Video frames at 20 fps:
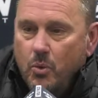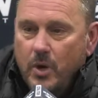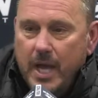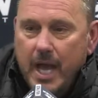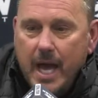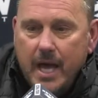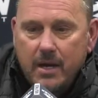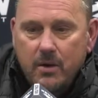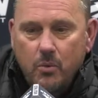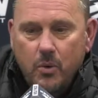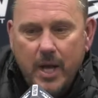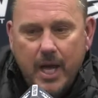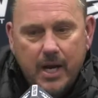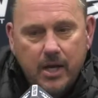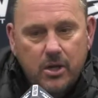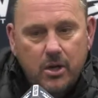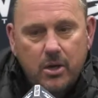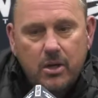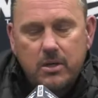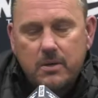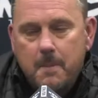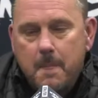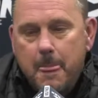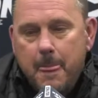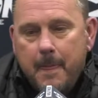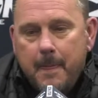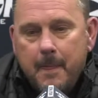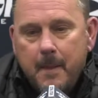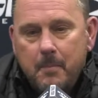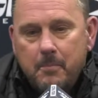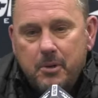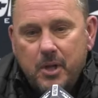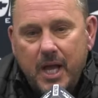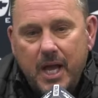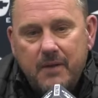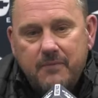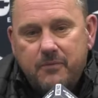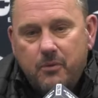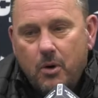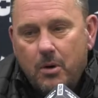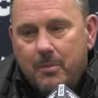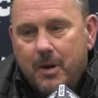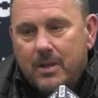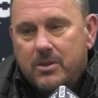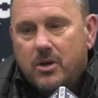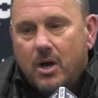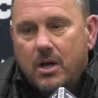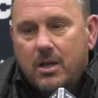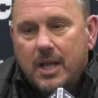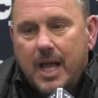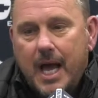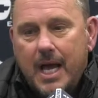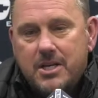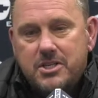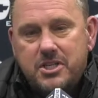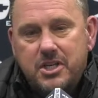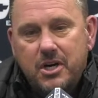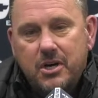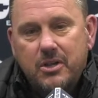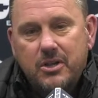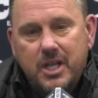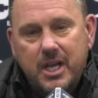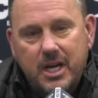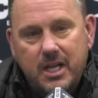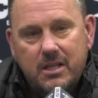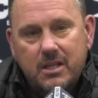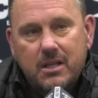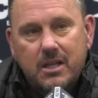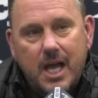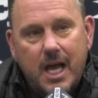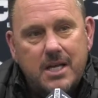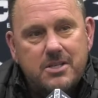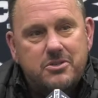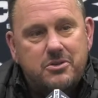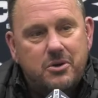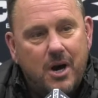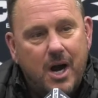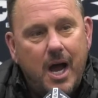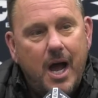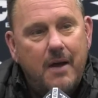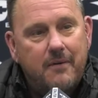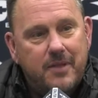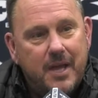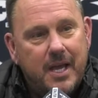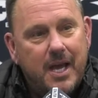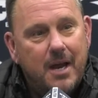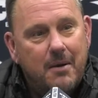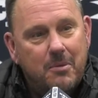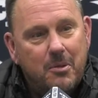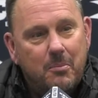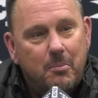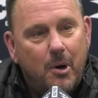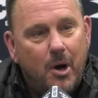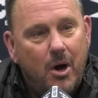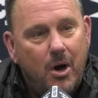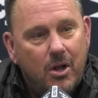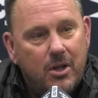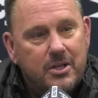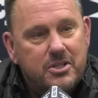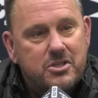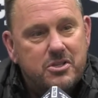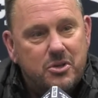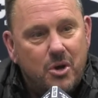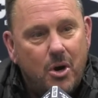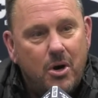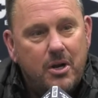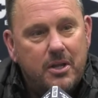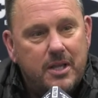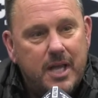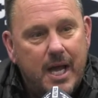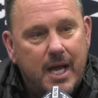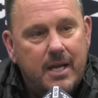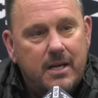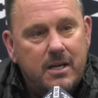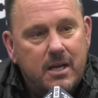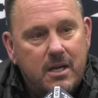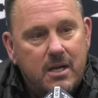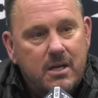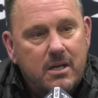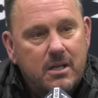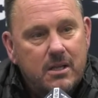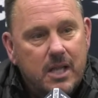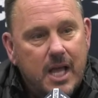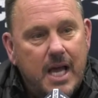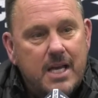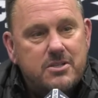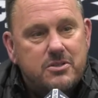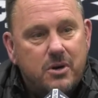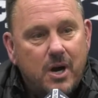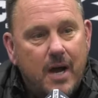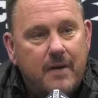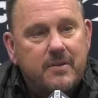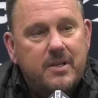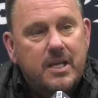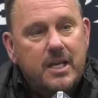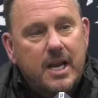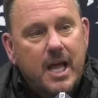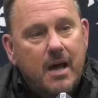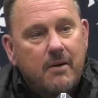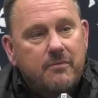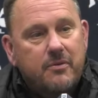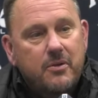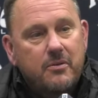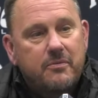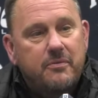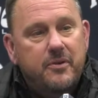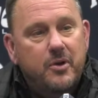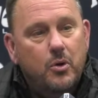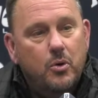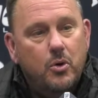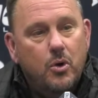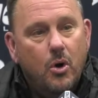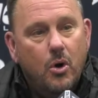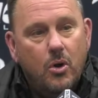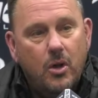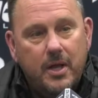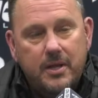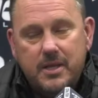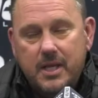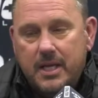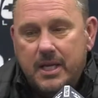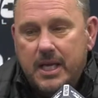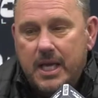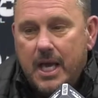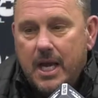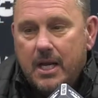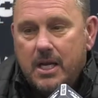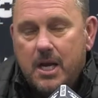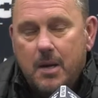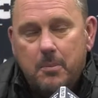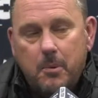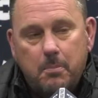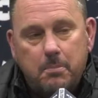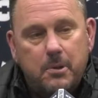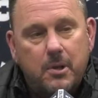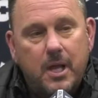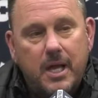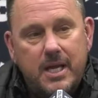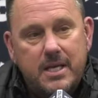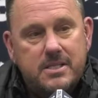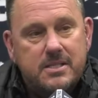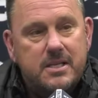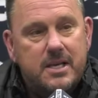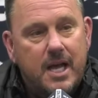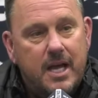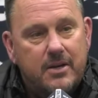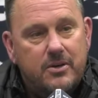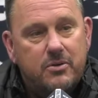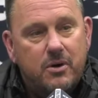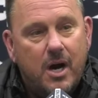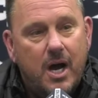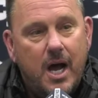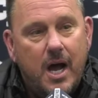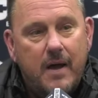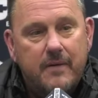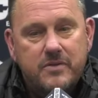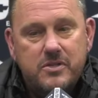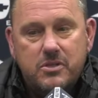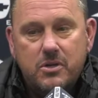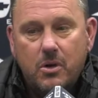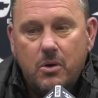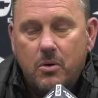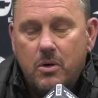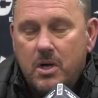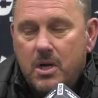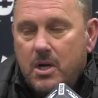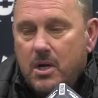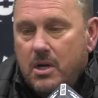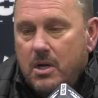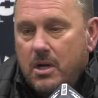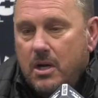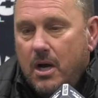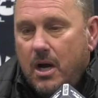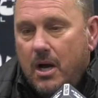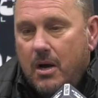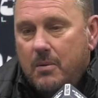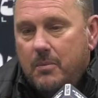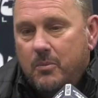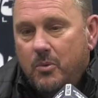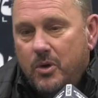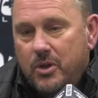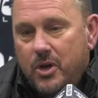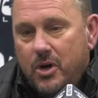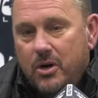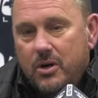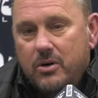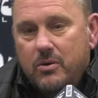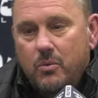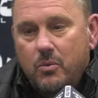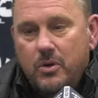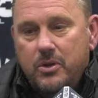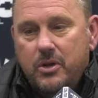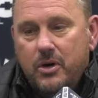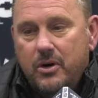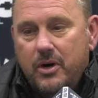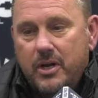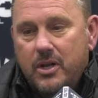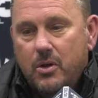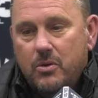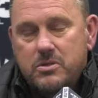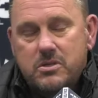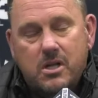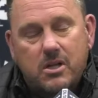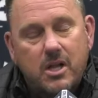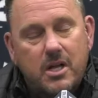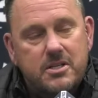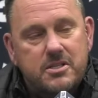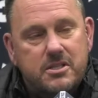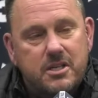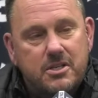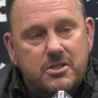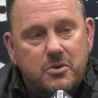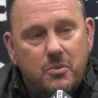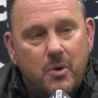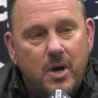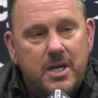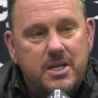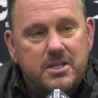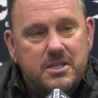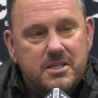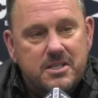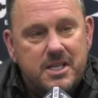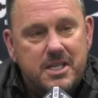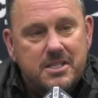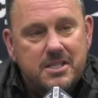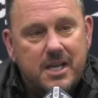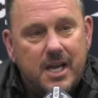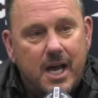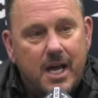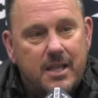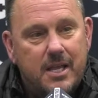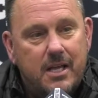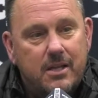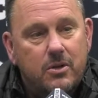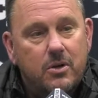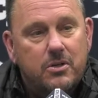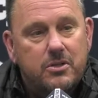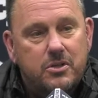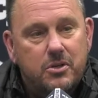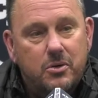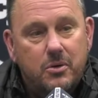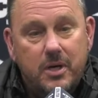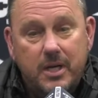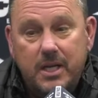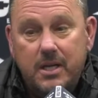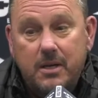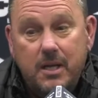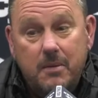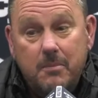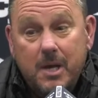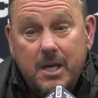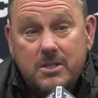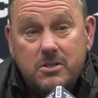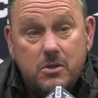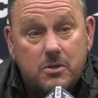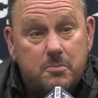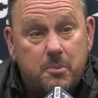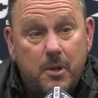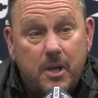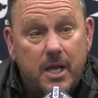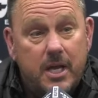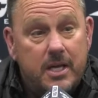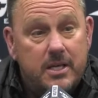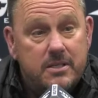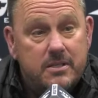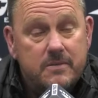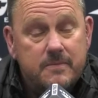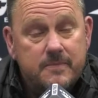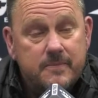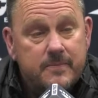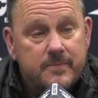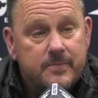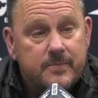we had a good plan for him, I thought, last year, and then in the last drive they got him the ball and started that last drive to get down for the field goal. I think he had a couple plays in that drive. So when they're in those clutch situations, he's a guy they look to, and he makes those plays.